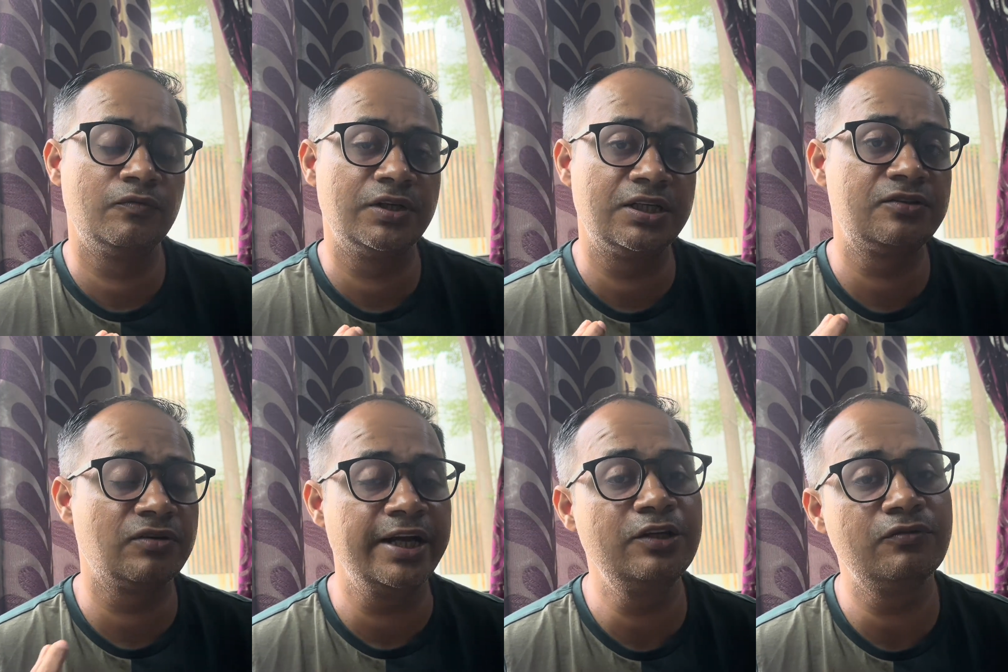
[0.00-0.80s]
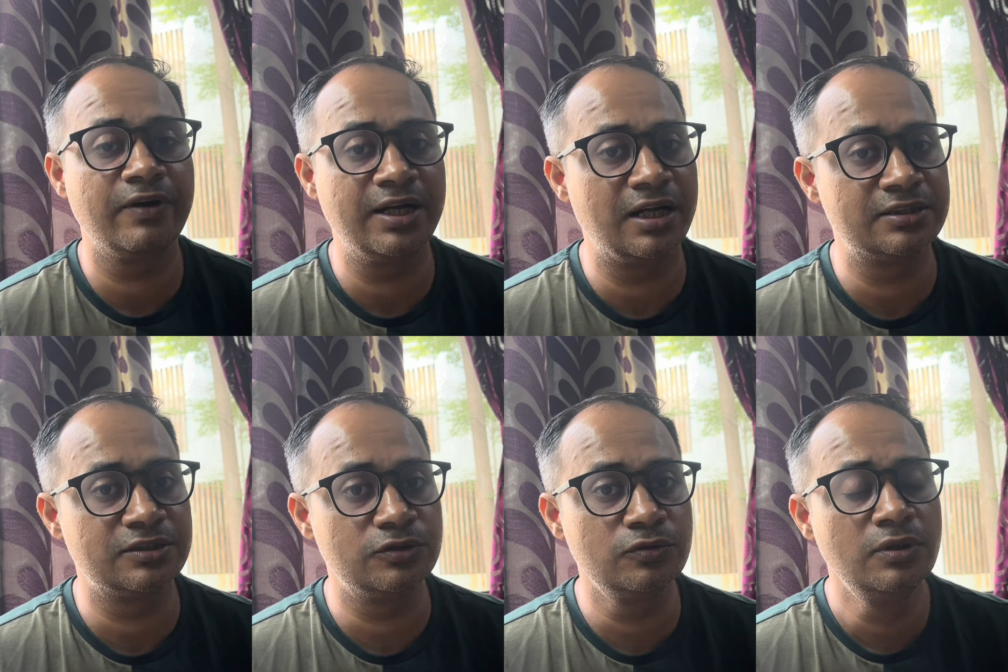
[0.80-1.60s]
we are trying to find
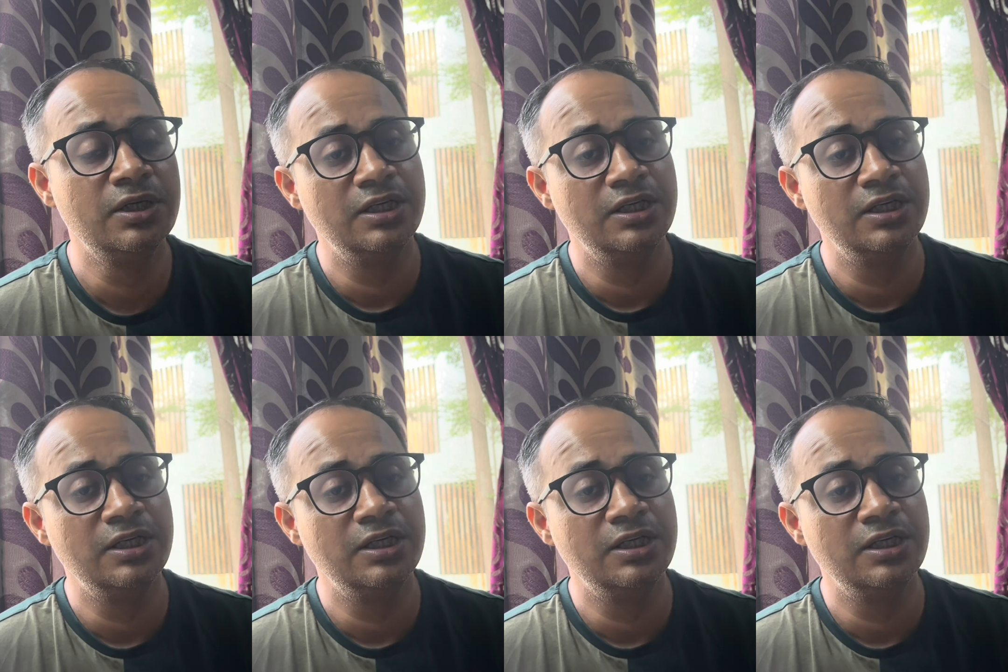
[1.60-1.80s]
answer to.